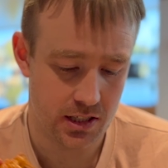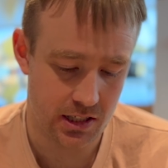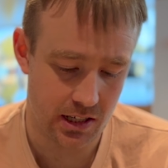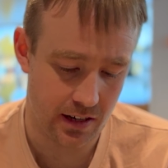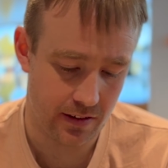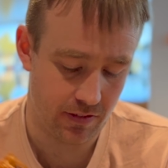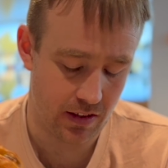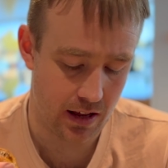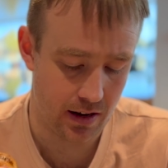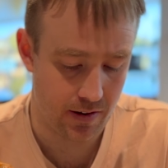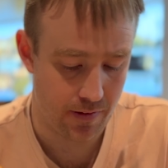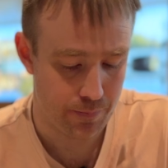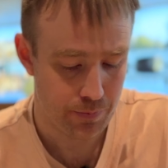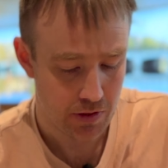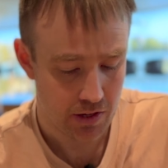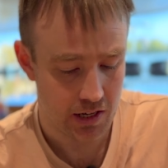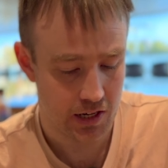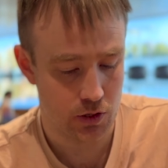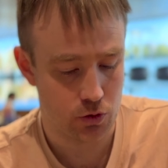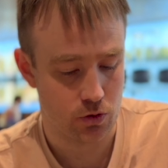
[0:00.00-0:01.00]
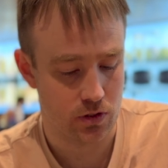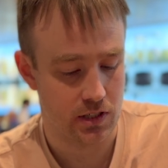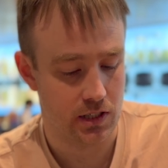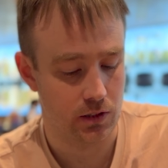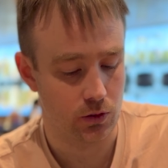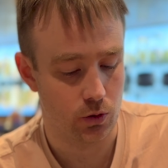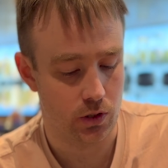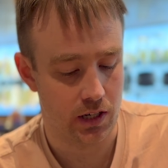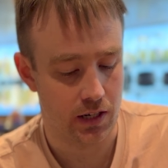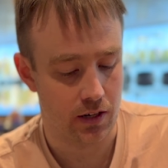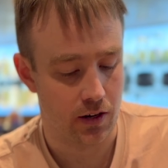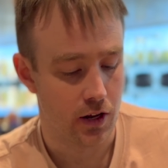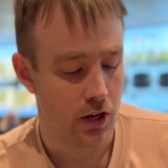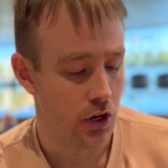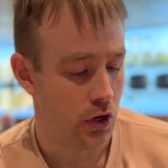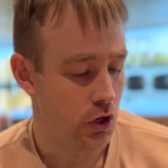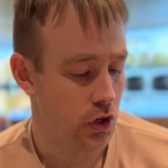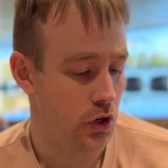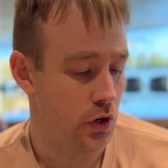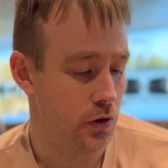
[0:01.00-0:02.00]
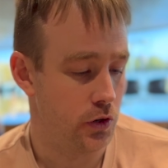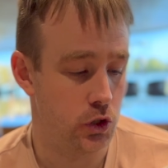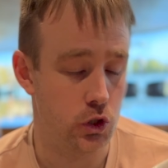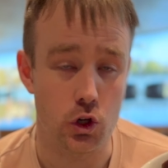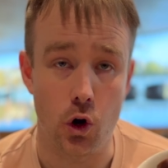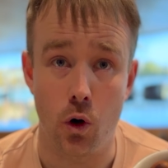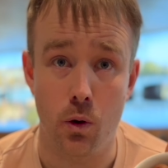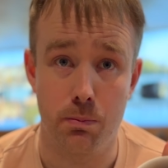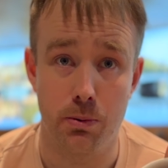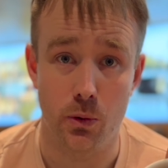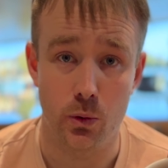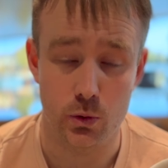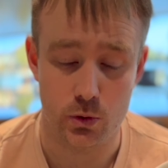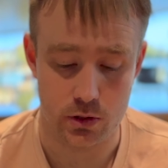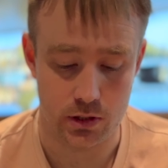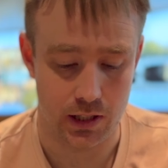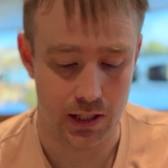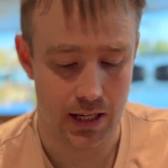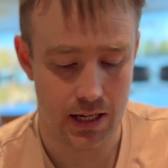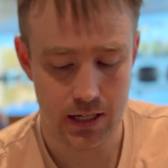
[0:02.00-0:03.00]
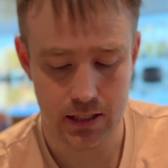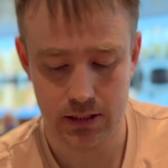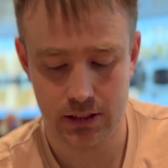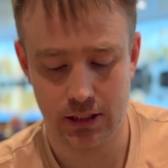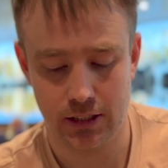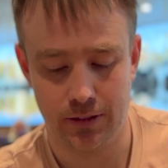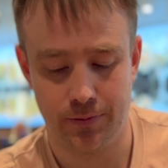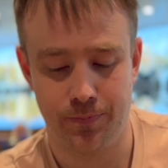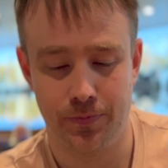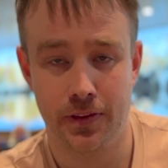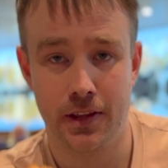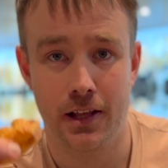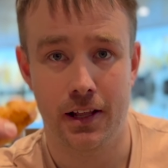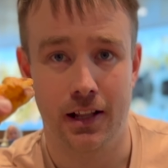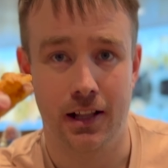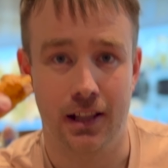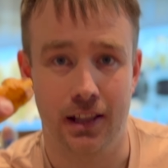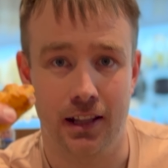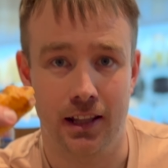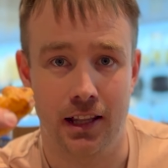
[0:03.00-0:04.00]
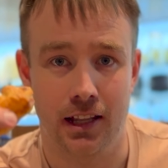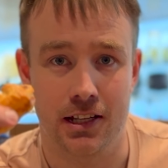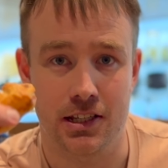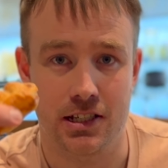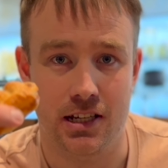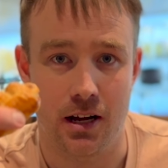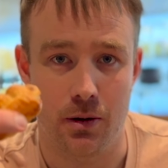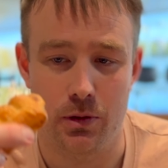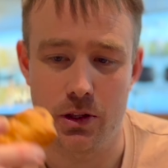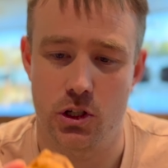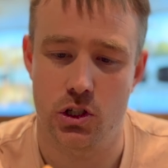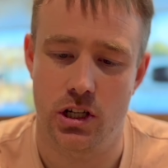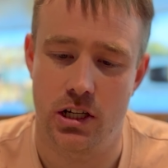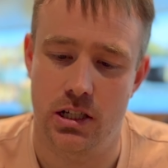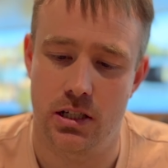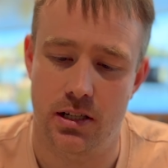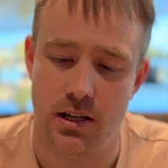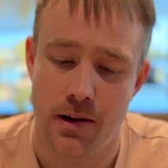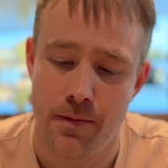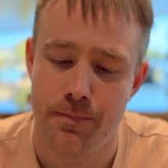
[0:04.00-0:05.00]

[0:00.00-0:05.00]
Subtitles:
save that interesting looking dog balls to last. Let's start with the cheese.